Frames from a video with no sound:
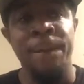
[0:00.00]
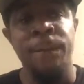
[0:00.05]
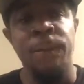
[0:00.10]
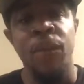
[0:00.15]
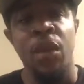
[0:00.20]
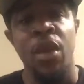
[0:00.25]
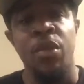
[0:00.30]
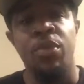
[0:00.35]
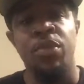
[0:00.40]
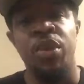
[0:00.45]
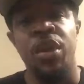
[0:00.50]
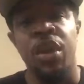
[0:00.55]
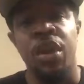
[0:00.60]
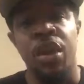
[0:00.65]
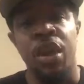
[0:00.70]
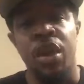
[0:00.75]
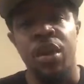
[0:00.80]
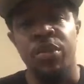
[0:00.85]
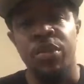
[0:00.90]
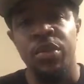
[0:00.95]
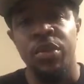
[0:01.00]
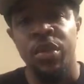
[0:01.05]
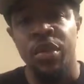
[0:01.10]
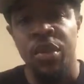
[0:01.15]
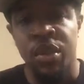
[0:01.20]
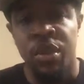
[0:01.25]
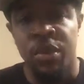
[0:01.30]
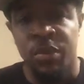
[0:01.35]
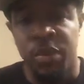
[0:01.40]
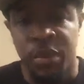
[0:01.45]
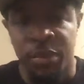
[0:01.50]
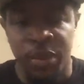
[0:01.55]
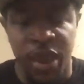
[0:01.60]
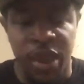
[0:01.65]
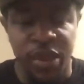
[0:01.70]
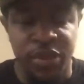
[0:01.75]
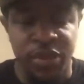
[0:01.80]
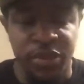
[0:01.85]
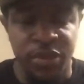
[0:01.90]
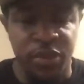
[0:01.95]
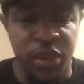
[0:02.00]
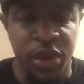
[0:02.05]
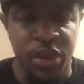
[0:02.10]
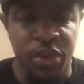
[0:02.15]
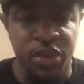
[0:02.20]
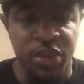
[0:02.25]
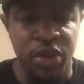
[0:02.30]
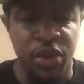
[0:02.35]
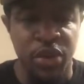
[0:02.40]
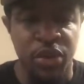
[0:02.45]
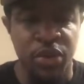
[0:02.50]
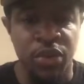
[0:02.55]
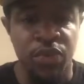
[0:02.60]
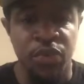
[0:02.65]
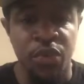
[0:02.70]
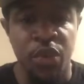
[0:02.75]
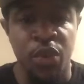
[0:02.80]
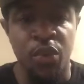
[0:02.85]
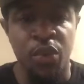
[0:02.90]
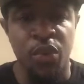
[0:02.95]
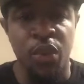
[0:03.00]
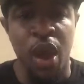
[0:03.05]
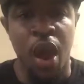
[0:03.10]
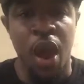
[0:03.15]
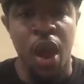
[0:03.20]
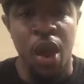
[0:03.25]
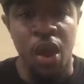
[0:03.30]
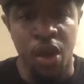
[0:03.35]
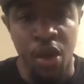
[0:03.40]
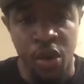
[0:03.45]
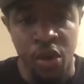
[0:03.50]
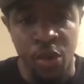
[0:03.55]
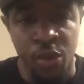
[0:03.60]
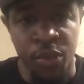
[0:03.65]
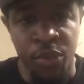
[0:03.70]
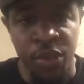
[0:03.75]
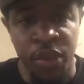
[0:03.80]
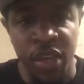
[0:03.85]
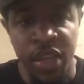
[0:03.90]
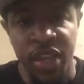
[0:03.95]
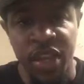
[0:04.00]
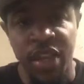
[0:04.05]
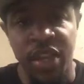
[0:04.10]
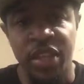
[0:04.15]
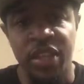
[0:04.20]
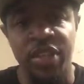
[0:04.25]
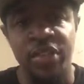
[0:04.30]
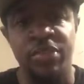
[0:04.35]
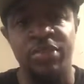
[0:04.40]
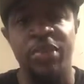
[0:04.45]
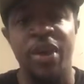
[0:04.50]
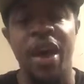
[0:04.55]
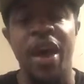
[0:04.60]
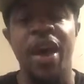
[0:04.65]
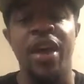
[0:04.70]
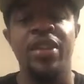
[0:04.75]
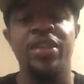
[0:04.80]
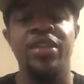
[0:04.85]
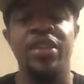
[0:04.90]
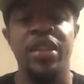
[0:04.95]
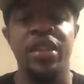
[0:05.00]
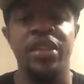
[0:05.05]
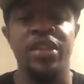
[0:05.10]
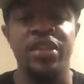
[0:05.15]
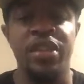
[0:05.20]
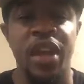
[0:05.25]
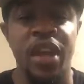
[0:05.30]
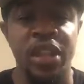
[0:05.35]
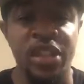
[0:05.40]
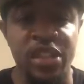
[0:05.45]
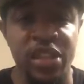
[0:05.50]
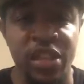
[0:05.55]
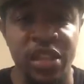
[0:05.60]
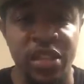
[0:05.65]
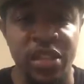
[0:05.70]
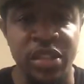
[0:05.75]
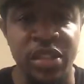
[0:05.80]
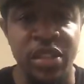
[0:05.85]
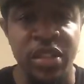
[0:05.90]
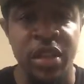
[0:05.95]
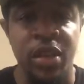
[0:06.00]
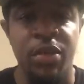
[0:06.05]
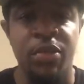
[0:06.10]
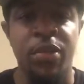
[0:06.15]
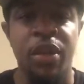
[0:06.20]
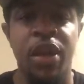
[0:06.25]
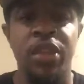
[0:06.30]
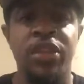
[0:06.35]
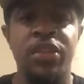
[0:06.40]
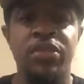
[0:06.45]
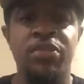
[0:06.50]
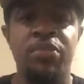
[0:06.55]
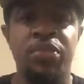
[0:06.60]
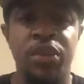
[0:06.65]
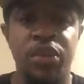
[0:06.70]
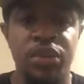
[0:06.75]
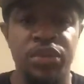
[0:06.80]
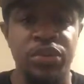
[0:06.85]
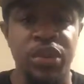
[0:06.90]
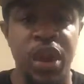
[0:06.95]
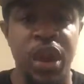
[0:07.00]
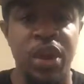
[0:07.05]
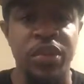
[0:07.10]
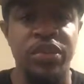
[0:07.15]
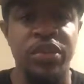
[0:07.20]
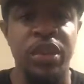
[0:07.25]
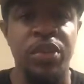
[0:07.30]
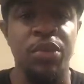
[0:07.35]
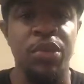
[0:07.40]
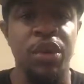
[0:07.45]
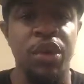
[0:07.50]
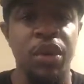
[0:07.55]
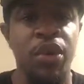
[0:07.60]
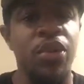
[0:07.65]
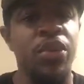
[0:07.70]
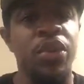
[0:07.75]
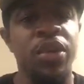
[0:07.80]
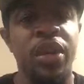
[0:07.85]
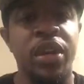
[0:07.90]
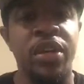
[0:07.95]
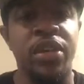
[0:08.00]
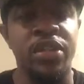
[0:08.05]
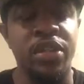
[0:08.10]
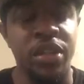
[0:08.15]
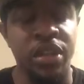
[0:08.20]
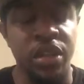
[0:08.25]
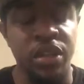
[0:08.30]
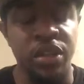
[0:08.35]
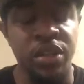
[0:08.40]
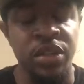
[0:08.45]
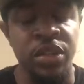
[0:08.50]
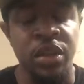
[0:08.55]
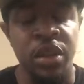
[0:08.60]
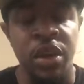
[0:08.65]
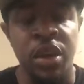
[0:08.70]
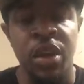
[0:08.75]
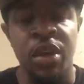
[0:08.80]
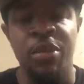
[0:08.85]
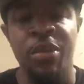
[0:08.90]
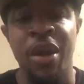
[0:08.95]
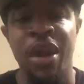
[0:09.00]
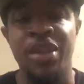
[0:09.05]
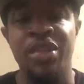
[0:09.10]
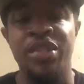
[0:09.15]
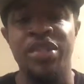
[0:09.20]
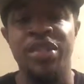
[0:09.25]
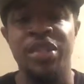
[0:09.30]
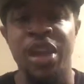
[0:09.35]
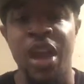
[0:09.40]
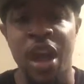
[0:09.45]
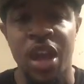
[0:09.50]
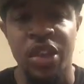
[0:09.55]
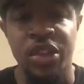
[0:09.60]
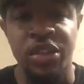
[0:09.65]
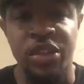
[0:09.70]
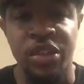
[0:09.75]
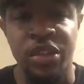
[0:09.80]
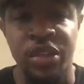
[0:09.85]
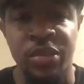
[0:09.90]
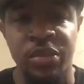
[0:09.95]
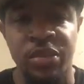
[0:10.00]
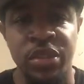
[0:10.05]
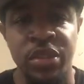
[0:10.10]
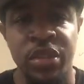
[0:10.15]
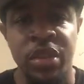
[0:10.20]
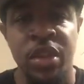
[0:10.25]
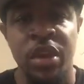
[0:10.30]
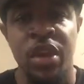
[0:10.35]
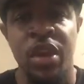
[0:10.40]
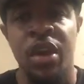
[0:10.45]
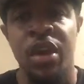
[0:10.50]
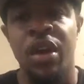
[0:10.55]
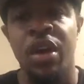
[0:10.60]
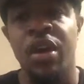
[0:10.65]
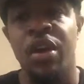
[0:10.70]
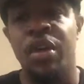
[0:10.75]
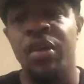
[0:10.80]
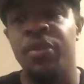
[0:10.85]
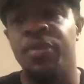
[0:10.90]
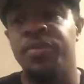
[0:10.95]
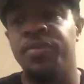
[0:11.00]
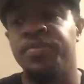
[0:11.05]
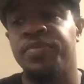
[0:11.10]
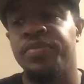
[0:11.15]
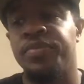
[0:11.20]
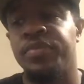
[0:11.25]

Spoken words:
bringing our community up in a positive way. So our hope is by things like this, by the book drives that we hold in our cities, by the scholarships, and